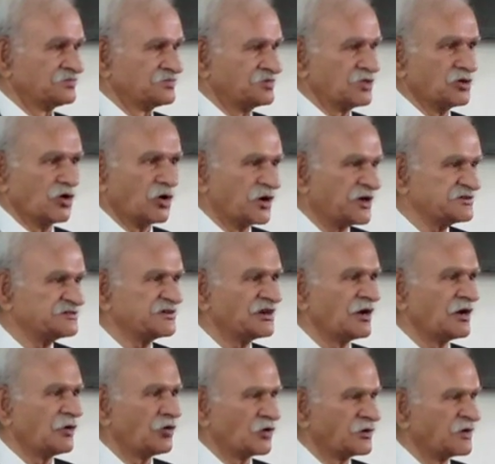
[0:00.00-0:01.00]
the
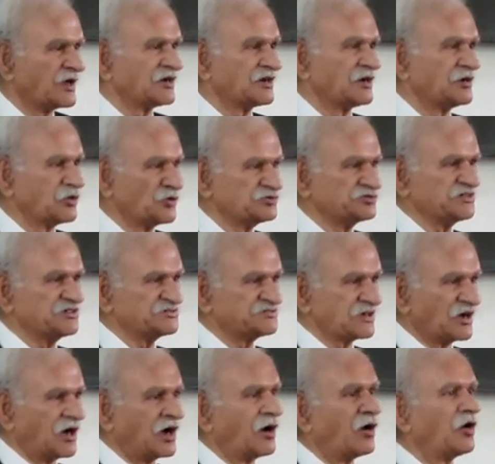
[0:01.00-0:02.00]
original owner loses
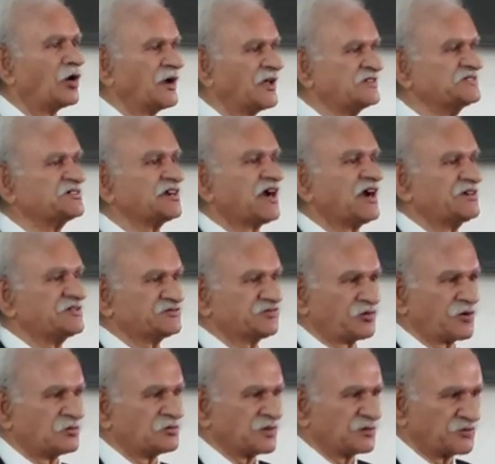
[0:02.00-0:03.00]
all his rights
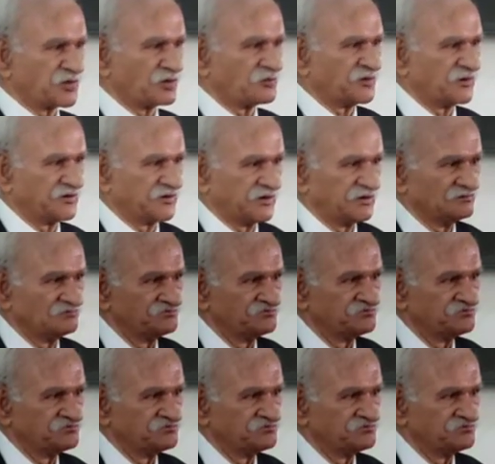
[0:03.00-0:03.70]
from the property